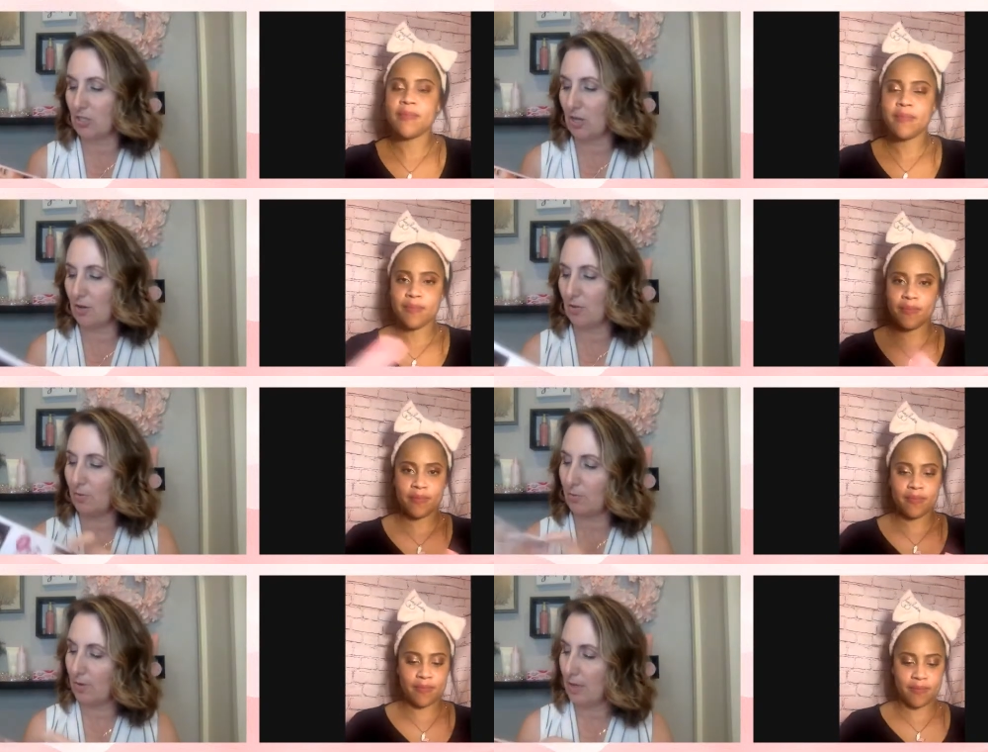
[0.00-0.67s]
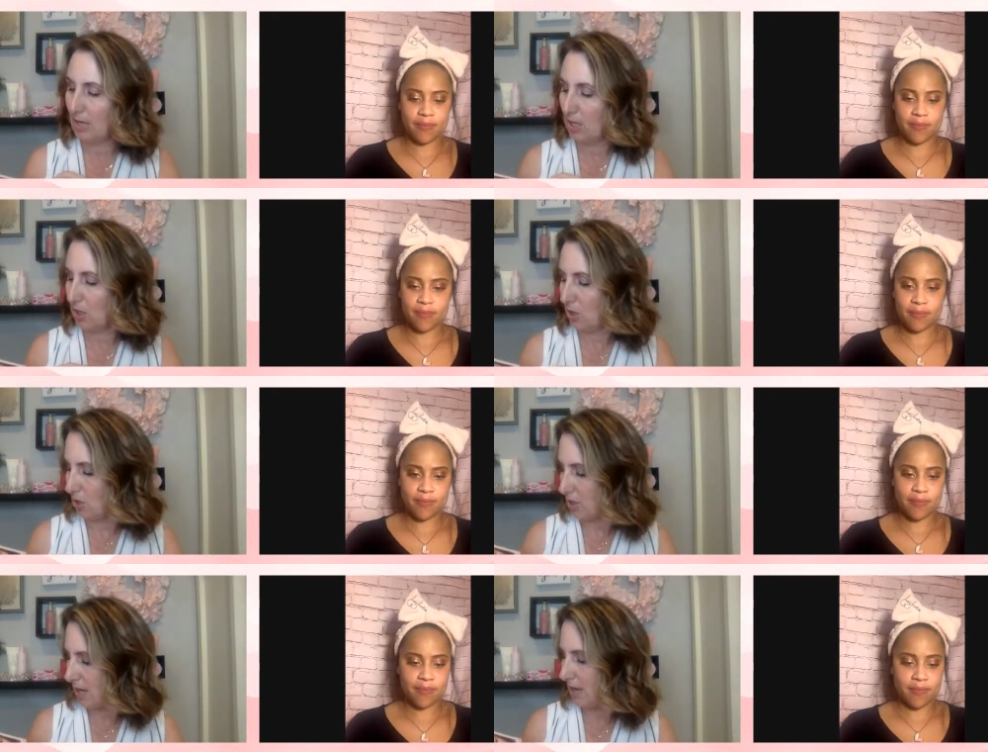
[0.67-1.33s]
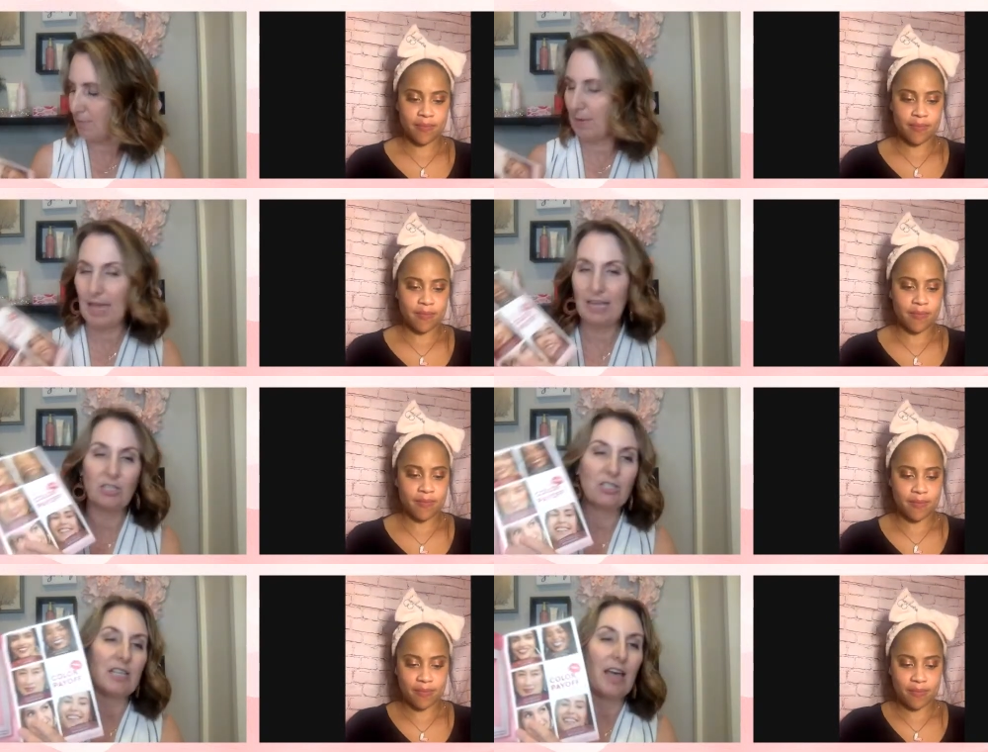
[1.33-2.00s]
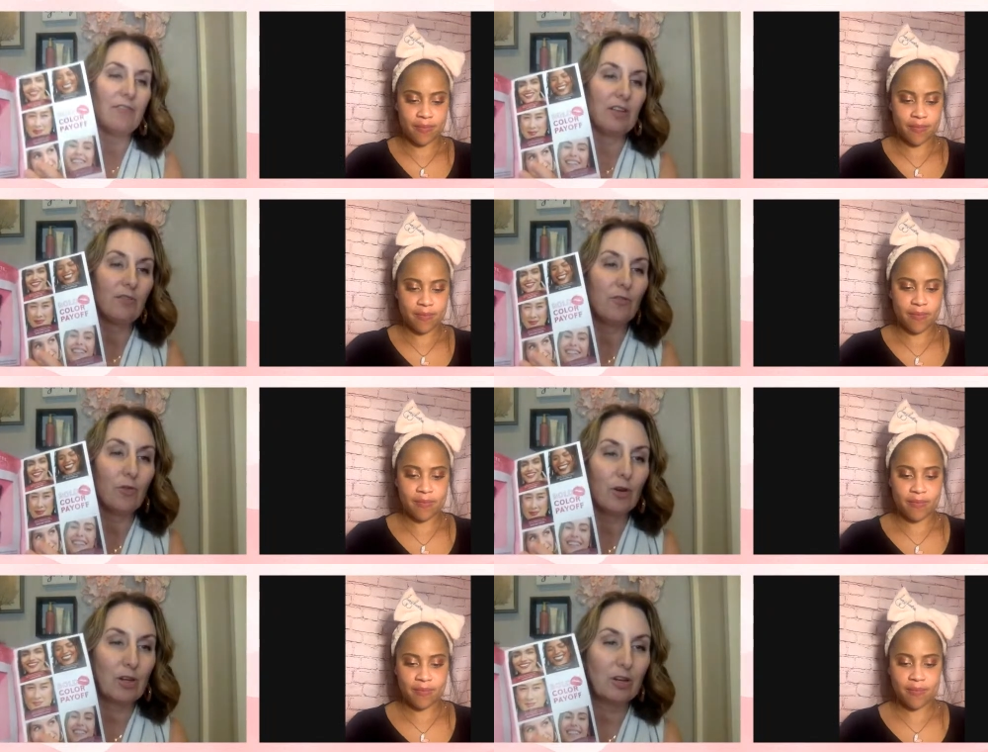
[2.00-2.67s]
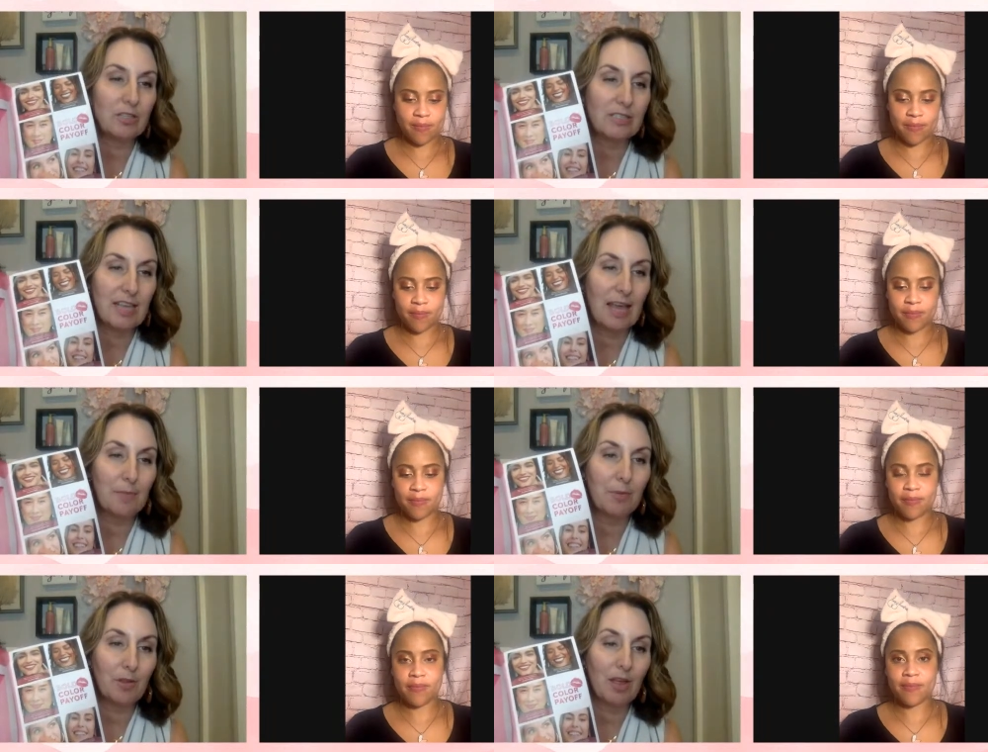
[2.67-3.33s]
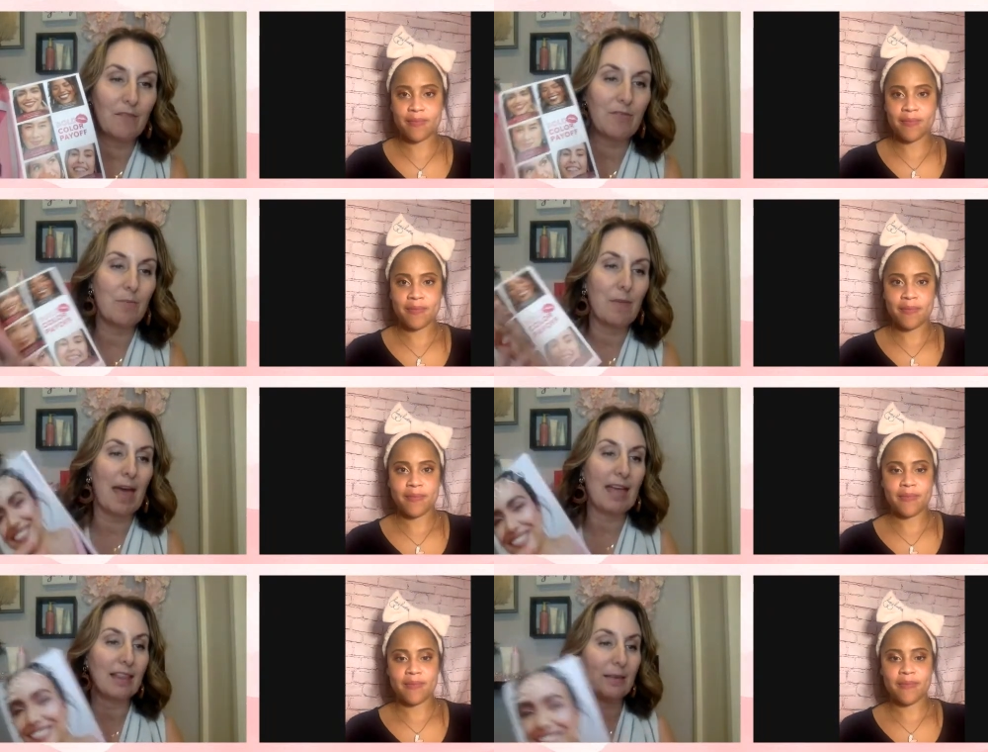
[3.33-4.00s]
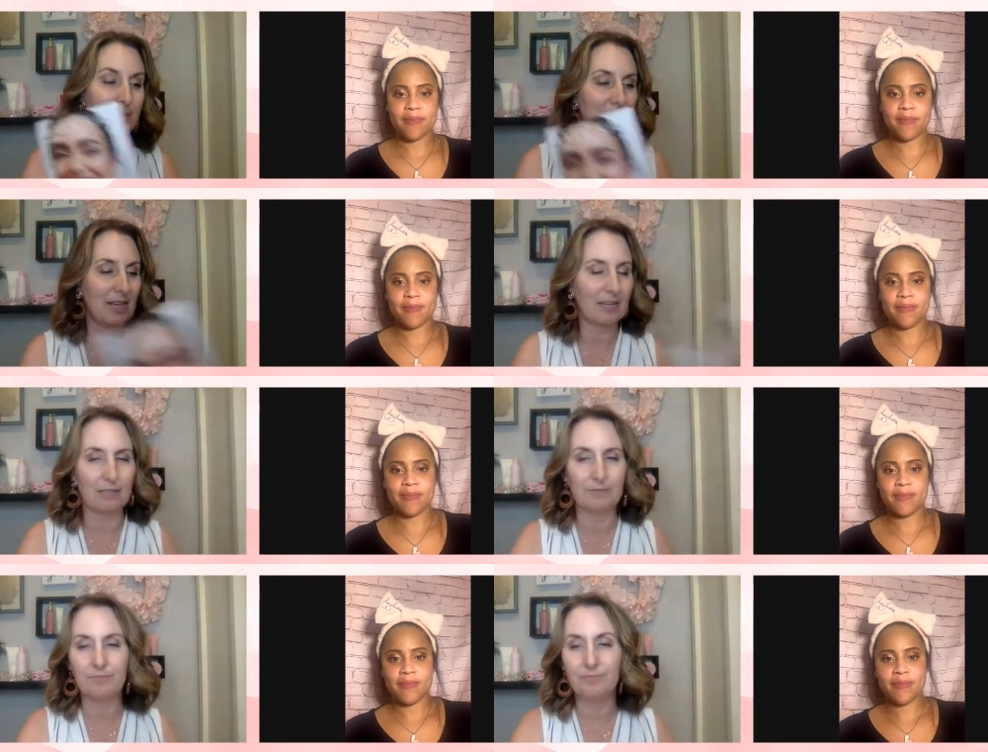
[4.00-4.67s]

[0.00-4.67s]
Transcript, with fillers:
Speaker 1: So look on page seven for your sample of the matte lipstick.